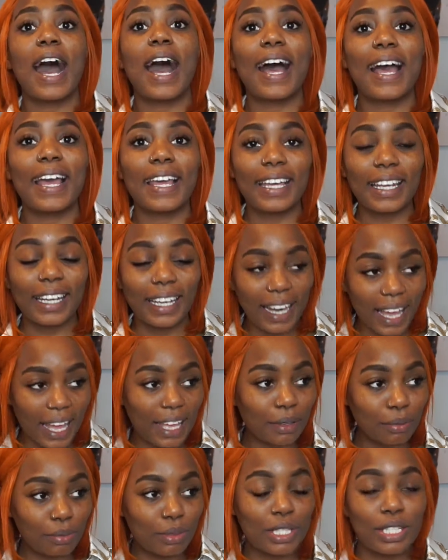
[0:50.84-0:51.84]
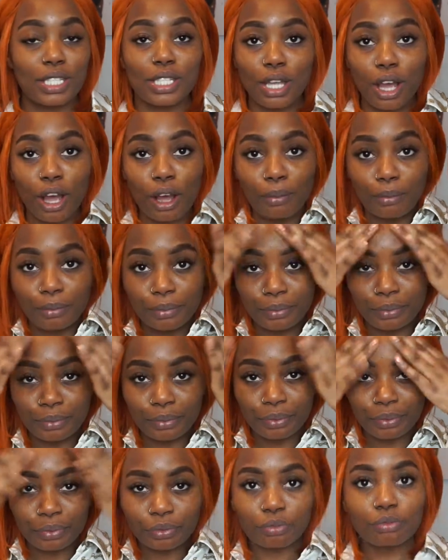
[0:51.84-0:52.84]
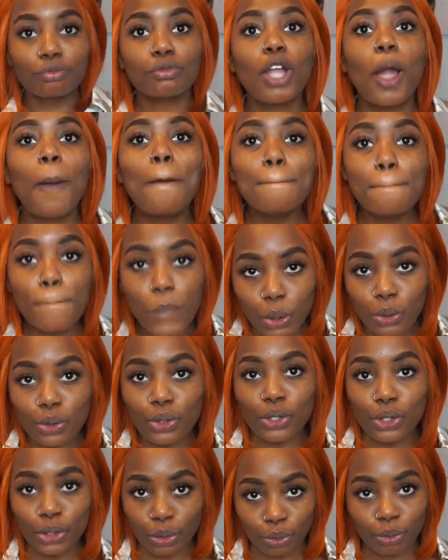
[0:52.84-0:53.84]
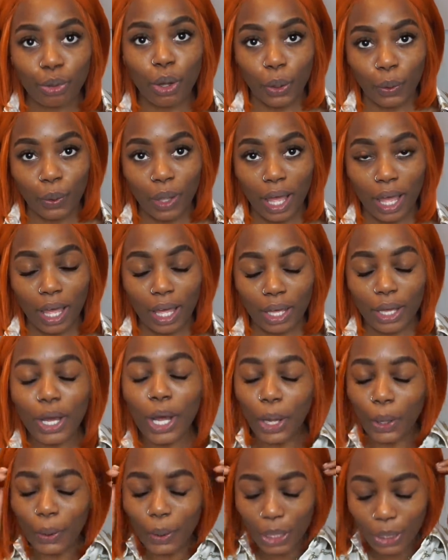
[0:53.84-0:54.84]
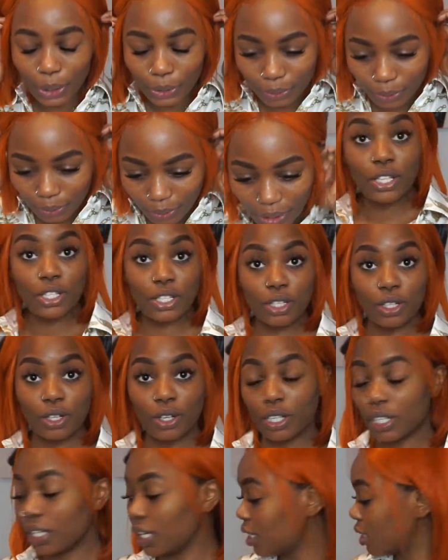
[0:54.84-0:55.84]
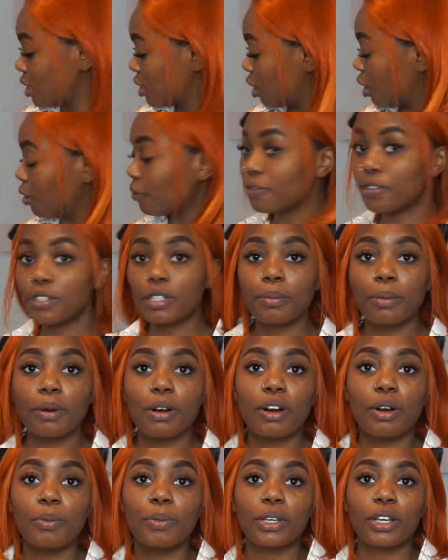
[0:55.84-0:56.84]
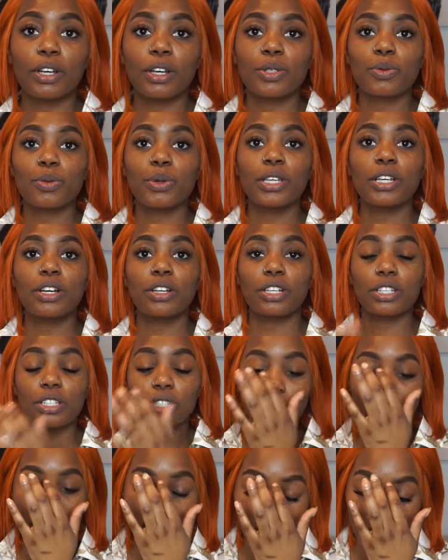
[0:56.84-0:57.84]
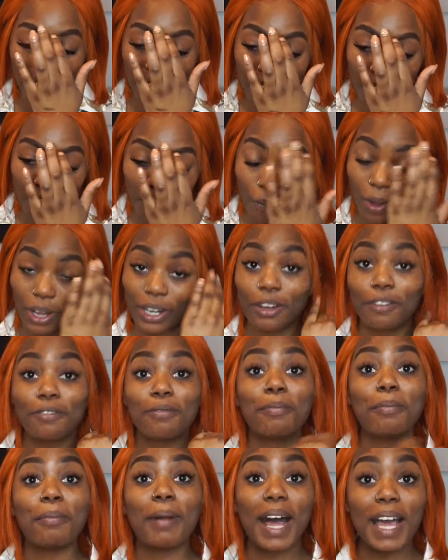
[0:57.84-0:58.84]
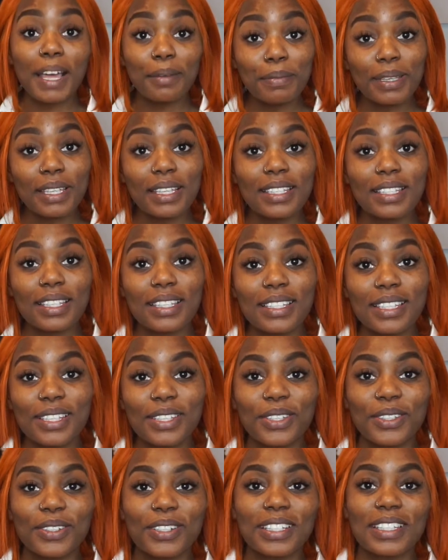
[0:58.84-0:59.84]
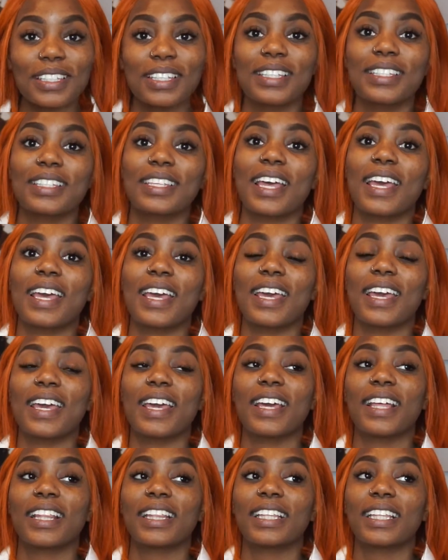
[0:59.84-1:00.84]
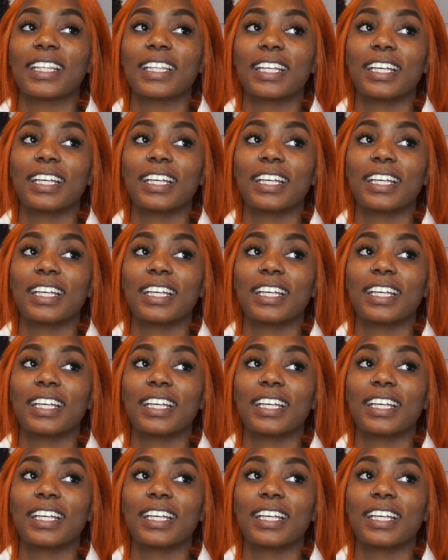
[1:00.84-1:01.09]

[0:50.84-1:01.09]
I like me some bonzu. Oh, hi. All right, cool. So get comfortable, because we're going to talk about one of my biggest insecurities and